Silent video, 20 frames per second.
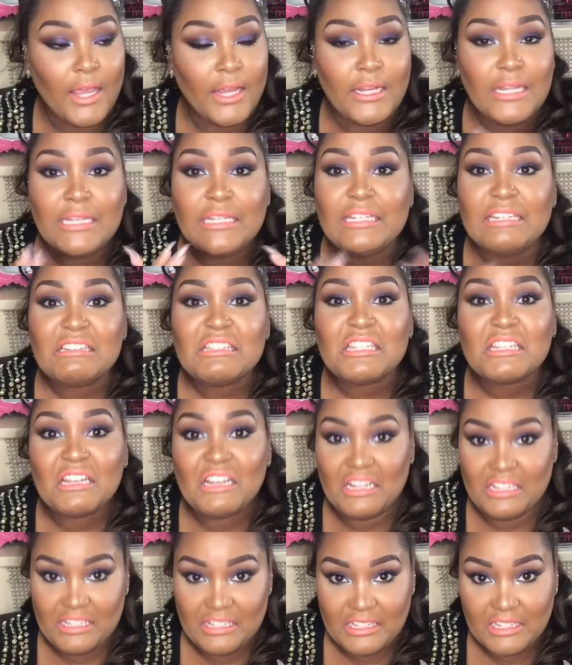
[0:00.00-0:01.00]
And it
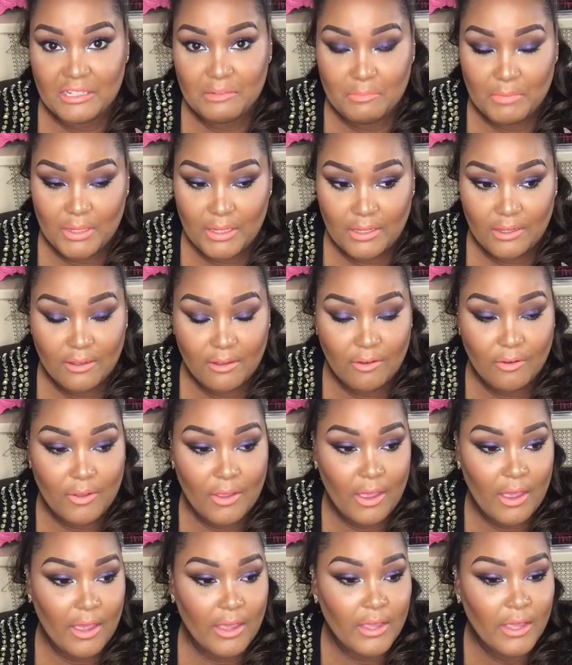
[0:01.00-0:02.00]
disgusted me,
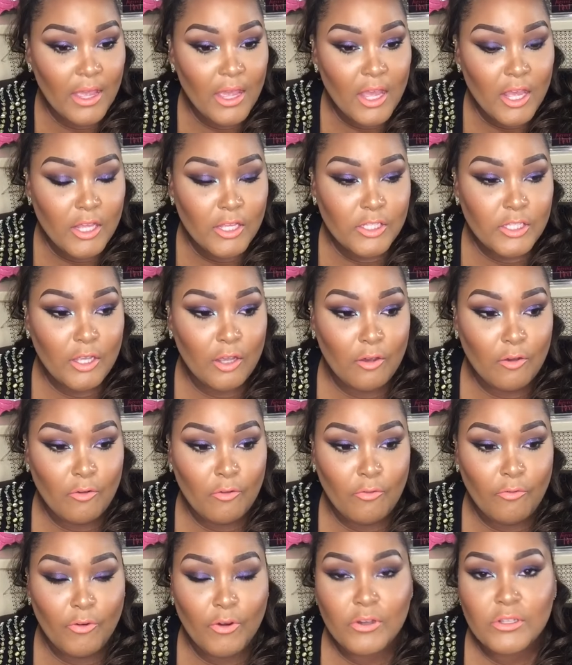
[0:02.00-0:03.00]
okay?
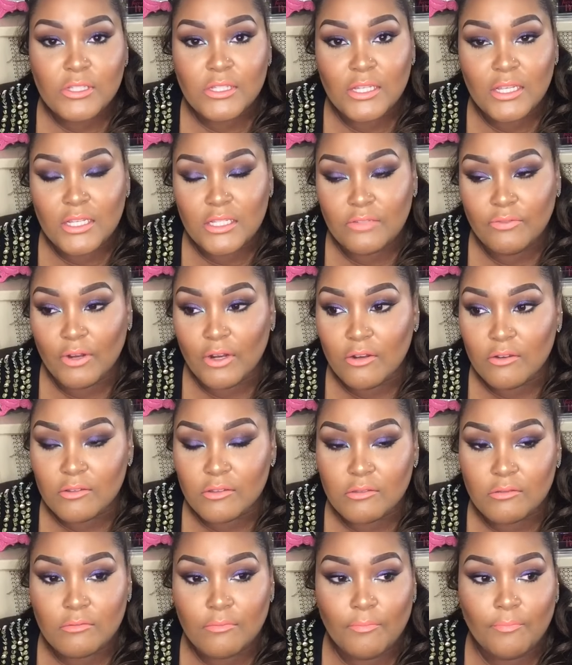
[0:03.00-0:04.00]
So first things
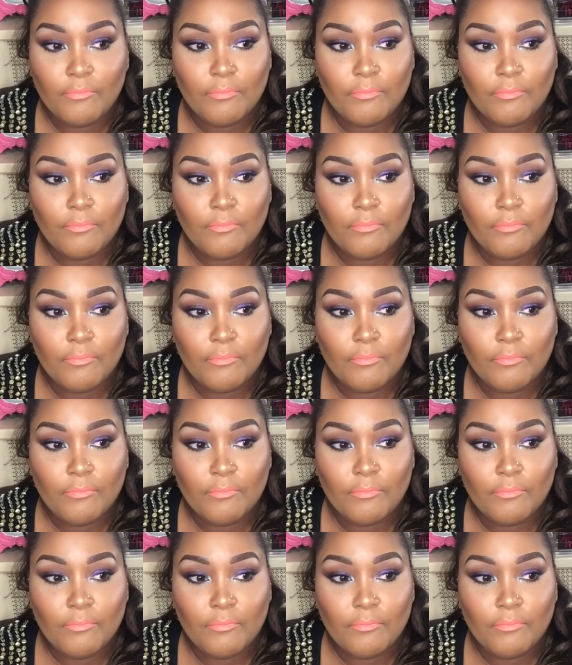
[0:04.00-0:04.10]
first.